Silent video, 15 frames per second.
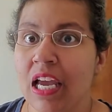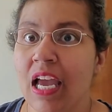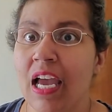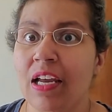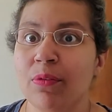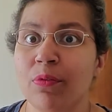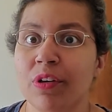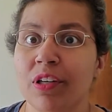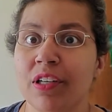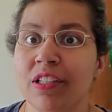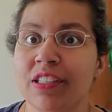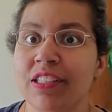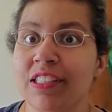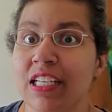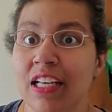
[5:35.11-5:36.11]
and were
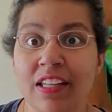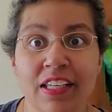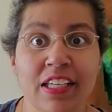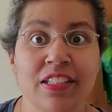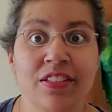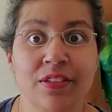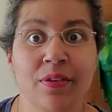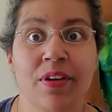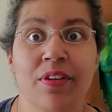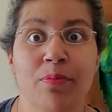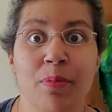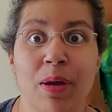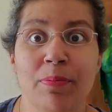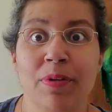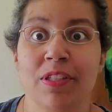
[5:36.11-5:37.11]
selling it to other
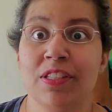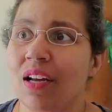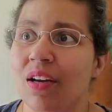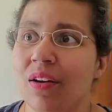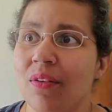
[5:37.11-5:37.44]
members.